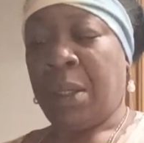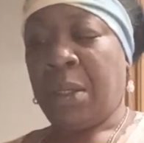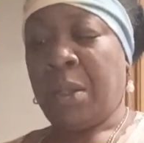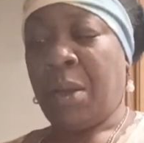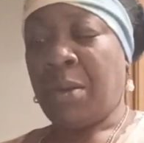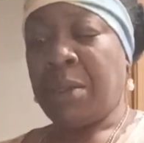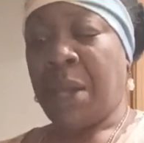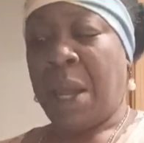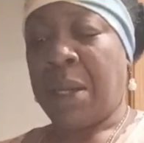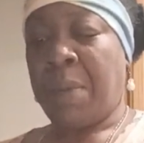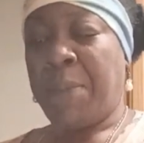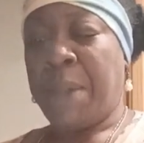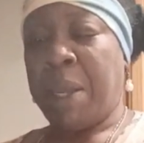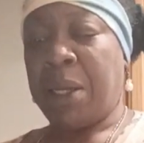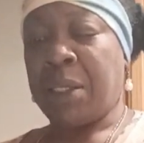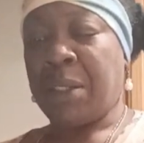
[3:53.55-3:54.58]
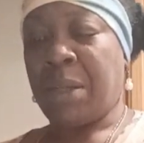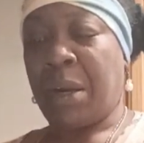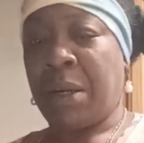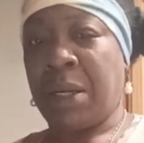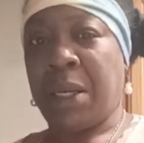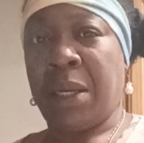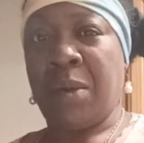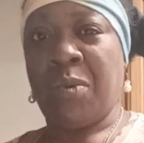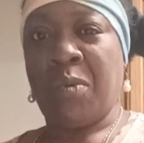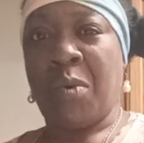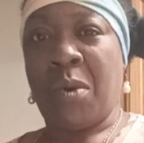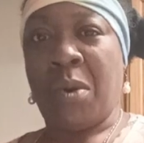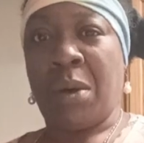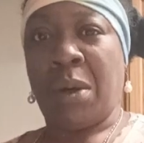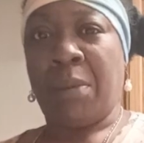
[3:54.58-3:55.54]
Those kind of pans start getting
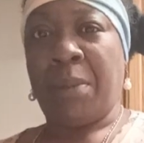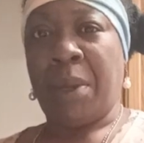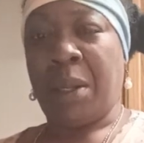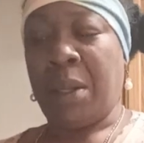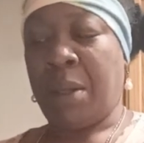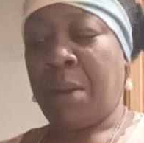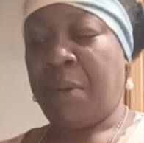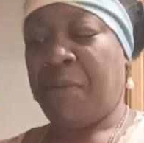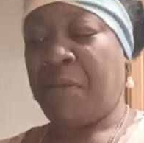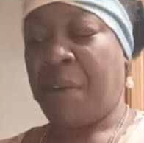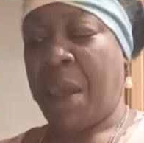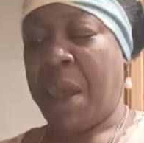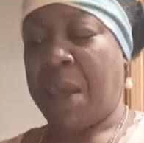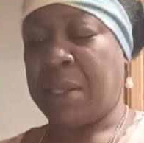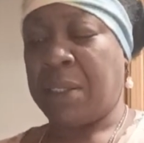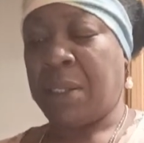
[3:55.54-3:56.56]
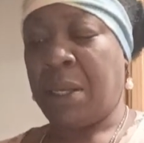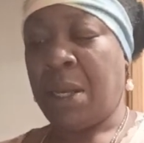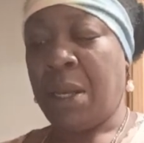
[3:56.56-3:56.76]
warm fast.